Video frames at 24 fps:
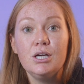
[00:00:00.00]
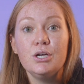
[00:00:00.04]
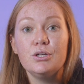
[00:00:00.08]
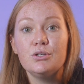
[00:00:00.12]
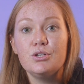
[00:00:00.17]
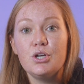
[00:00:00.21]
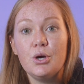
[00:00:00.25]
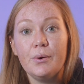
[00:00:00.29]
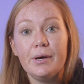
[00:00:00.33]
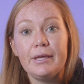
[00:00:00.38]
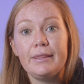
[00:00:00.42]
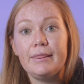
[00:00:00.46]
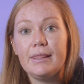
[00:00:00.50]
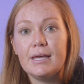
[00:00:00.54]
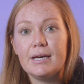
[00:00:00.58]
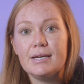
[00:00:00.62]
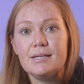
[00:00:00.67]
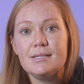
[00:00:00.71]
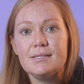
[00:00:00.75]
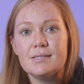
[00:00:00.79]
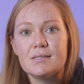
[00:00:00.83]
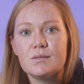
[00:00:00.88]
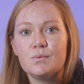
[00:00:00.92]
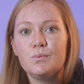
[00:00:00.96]
Knowing
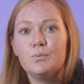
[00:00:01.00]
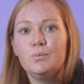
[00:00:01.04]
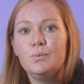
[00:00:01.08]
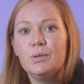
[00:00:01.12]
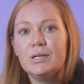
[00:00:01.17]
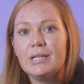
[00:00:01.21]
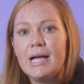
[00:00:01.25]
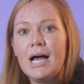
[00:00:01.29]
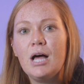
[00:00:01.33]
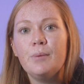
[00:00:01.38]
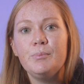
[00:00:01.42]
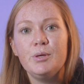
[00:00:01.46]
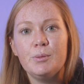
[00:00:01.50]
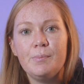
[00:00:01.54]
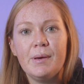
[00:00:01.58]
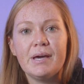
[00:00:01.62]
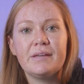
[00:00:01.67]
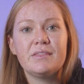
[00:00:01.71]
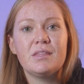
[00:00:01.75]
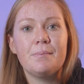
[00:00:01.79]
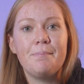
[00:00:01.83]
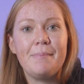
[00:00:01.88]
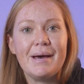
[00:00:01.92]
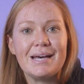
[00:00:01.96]
this will help you
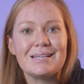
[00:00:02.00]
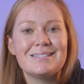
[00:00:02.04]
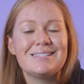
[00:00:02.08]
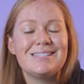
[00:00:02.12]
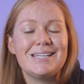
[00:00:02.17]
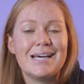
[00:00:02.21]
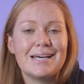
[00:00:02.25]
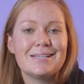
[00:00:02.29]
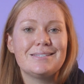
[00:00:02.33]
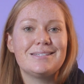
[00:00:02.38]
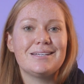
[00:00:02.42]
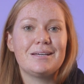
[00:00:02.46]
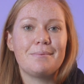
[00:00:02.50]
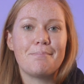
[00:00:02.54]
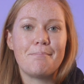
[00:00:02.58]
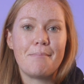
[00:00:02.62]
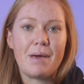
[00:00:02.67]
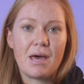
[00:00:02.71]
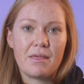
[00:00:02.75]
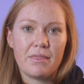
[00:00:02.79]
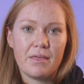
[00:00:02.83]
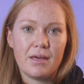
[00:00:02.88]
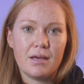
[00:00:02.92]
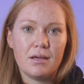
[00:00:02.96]
pick the best testing
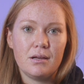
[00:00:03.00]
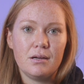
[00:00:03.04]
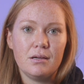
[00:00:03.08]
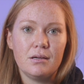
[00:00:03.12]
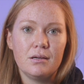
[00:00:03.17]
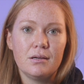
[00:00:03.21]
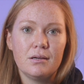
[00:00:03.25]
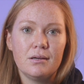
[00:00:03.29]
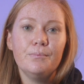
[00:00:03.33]
method.